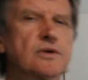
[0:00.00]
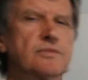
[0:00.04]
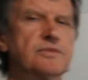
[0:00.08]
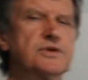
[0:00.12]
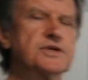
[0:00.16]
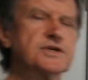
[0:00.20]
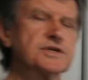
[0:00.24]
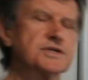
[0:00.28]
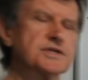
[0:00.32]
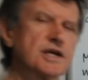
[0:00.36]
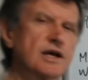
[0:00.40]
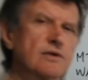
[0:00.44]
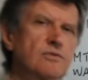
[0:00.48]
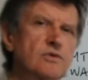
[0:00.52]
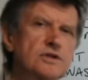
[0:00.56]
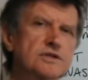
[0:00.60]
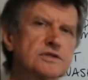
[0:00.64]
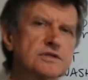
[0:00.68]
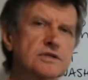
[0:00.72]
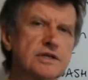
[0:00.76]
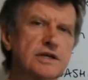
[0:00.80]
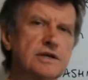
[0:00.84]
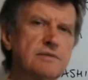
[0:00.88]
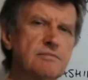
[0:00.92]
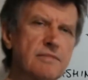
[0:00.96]
just say,
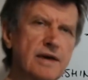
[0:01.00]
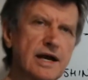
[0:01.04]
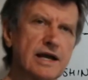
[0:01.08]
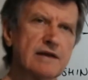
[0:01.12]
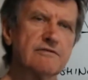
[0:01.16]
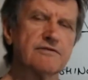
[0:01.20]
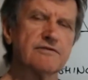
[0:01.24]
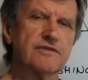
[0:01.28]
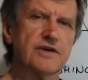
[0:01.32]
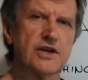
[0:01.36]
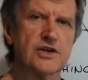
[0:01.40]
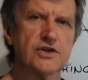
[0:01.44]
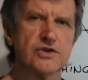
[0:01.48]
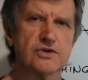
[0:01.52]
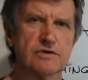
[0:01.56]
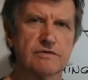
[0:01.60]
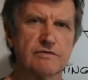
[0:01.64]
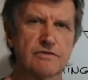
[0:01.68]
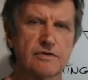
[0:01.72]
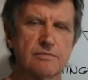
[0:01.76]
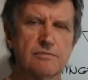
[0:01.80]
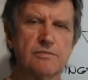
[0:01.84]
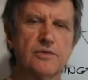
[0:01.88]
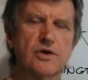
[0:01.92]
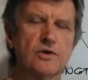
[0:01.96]
what's the main feature of
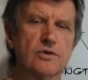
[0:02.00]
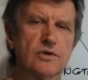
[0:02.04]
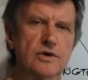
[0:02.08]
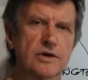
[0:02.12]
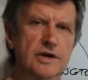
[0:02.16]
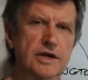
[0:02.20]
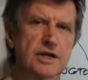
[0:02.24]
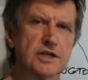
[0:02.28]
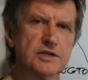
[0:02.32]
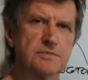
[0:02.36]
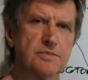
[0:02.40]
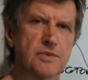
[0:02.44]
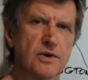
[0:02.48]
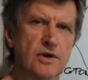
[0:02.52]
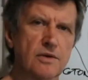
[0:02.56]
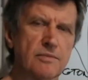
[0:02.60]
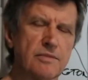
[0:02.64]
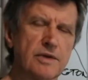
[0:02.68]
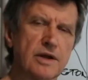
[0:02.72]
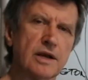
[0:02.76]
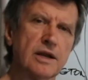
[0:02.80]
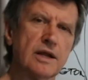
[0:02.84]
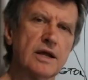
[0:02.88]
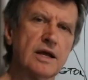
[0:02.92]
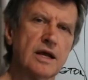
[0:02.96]
the muon
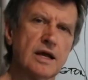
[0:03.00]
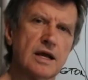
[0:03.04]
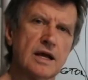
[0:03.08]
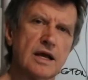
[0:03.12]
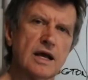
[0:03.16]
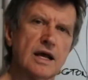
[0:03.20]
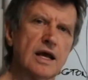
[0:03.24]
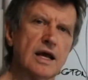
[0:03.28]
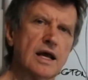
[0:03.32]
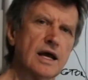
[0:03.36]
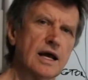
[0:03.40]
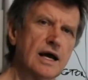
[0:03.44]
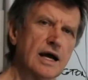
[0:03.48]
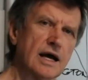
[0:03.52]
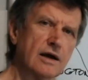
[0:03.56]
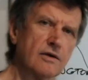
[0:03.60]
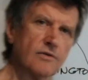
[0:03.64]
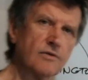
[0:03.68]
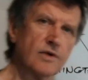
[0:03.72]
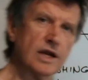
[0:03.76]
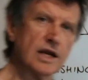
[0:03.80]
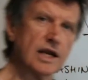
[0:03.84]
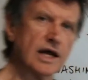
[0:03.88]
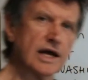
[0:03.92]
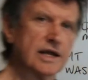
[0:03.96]
experiment
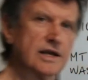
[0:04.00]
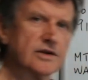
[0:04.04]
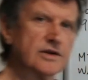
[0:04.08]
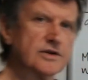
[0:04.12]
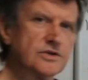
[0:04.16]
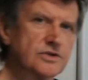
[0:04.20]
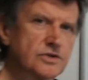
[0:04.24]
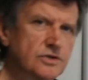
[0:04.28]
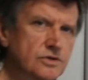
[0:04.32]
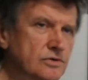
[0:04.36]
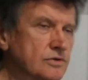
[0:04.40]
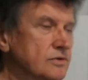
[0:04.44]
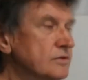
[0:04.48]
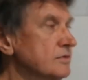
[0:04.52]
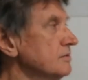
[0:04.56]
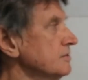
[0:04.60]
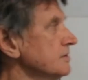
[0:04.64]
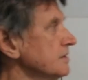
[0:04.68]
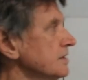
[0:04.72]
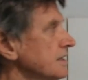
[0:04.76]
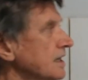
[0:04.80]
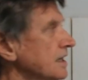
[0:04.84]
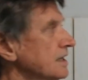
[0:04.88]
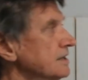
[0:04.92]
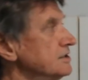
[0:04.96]
related to
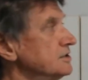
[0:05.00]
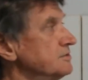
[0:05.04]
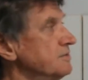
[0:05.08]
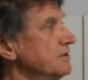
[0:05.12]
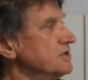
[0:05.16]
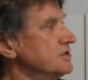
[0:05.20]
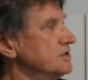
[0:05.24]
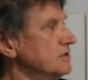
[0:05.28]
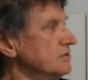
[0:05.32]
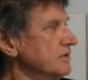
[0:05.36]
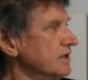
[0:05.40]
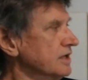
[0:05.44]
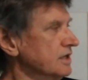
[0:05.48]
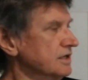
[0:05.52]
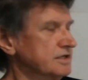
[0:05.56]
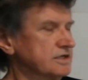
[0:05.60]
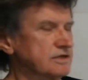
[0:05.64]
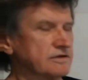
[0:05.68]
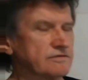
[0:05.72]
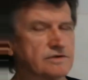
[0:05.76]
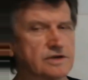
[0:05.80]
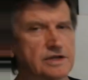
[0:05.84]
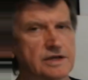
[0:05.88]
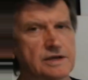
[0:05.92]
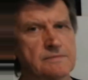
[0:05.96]
special
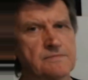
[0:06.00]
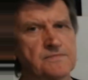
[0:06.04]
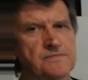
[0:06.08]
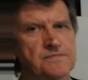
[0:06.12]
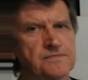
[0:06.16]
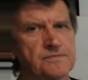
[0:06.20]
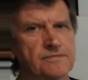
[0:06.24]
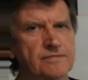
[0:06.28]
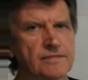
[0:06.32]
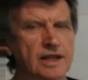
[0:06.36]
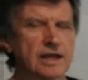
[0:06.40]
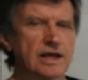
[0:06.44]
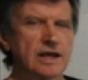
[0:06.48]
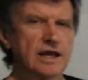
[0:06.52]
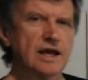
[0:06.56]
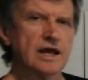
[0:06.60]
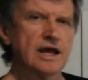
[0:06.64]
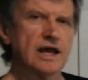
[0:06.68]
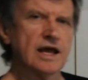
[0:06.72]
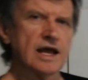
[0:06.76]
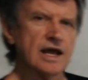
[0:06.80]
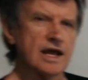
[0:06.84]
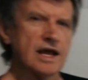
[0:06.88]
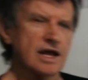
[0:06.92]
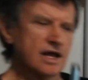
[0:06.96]
relativity?
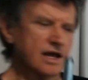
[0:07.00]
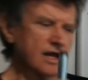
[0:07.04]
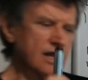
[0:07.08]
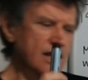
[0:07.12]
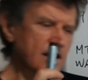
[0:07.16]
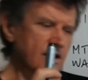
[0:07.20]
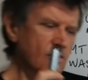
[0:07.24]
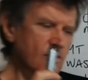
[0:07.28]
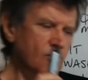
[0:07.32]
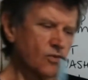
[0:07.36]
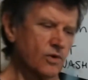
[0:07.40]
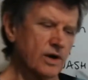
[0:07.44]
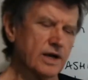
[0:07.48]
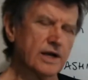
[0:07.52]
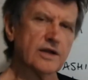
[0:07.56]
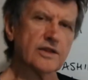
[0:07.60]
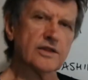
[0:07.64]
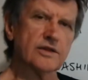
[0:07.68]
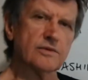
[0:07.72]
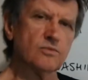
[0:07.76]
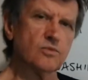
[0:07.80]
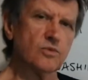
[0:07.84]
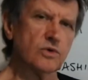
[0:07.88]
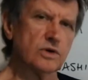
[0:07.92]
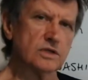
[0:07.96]
One of
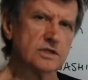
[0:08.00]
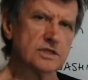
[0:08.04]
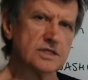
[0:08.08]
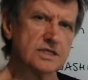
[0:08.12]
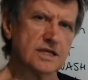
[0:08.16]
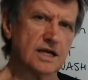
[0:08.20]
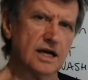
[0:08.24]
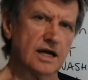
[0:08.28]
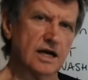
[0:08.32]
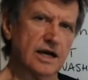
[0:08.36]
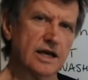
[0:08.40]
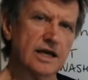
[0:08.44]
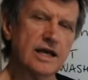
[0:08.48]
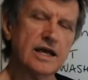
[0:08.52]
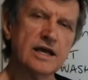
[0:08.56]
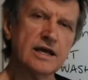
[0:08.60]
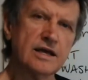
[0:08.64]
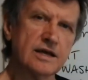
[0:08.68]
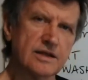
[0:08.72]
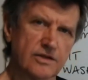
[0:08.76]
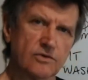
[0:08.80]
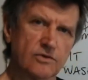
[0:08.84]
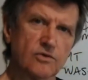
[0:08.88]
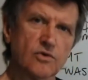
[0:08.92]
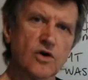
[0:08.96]
them will say,
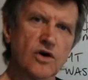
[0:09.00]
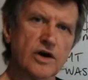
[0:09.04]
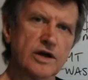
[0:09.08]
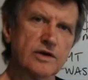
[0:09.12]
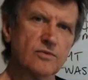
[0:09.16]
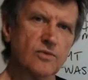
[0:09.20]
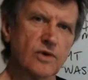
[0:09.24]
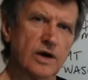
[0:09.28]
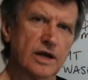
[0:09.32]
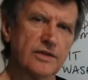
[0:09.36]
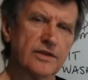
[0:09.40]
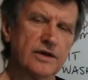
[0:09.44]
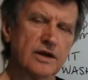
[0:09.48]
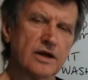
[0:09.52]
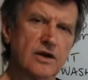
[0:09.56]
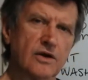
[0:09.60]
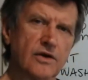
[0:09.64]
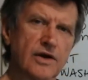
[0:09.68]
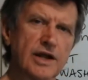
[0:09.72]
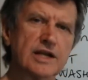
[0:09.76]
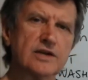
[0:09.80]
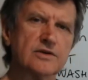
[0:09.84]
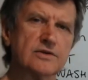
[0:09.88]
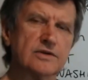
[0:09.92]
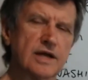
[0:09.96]
the right one, the
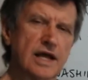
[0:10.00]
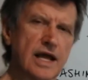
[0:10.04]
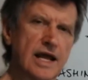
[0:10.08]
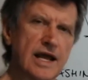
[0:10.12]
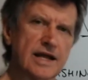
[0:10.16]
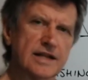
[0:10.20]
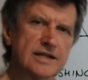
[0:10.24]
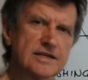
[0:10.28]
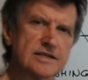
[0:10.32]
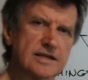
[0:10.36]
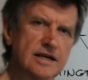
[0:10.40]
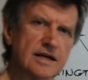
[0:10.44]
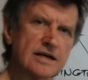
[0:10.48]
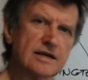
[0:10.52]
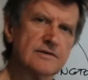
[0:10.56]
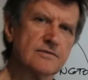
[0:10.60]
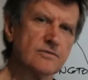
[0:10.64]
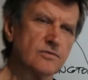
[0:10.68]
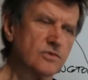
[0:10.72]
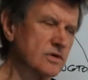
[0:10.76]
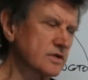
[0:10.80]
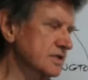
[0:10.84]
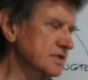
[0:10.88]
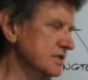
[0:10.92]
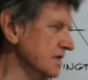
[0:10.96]
correct answer,
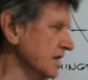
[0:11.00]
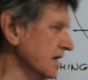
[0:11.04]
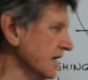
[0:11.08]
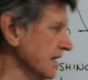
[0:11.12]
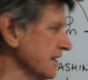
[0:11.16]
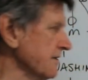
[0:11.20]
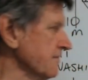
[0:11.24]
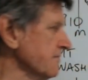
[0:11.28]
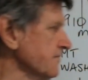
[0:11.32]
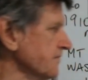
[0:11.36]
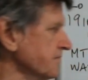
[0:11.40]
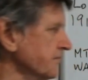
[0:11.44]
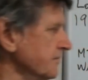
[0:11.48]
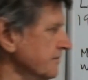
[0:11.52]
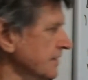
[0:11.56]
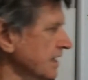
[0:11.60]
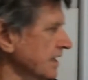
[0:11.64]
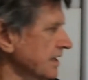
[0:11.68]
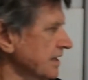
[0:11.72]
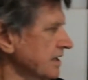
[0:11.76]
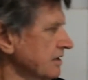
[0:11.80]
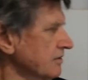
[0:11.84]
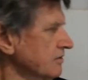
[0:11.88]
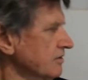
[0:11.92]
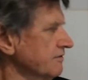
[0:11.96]
will say
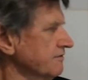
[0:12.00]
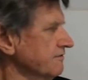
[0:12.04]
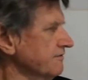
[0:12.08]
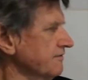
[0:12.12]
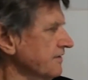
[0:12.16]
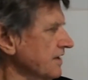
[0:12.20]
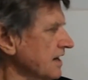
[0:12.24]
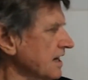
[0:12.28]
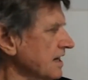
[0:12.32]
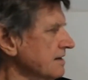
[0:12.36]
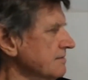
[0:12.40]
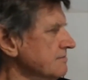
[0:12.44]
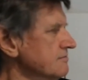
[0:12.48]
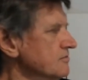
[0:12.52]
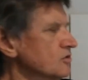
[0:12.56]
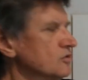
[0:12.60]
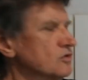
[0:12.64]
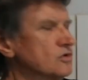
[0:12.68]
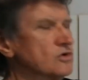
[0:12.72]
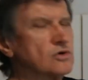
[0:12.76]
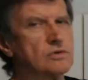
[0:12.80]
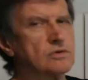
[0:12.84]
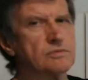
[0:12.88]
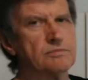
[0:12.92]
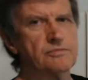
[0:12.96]
there were far
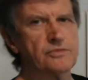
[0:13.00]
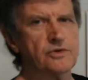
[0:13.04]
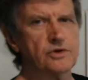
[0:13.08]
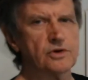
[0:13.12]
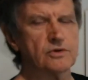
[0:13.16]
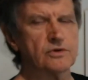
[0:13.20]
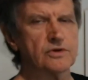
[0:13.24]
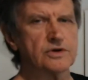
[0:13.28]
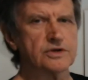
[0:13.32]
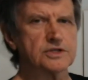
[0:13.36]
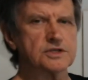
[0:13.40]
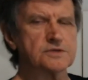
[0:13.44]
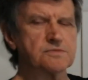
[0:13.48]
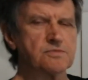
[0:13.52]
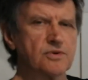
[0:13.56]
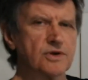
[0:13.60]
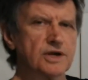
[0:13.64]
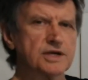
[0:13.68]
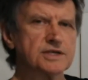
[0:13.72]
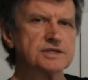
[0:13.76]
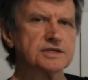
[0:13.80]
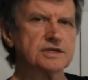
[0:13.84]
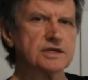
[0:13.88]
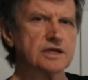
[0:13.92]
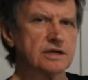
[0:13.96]
more muons
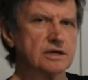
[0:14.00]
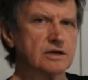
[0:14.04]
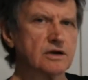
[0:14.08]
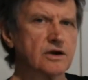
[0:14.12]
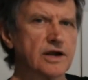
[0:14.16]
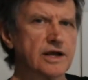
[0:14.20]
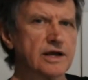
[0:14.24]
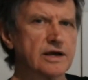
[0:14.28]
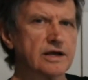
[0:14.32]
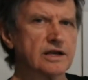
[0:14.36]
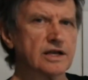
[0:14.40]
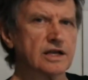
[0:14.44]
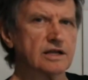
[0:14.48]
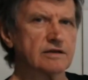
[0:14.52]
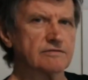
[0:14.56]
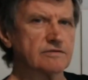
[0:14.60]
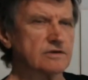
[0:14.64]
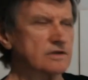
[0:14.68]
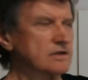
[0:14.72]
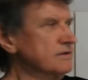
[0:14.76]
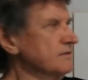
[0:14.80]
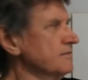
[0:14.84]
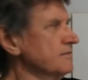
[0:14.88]
present at ground level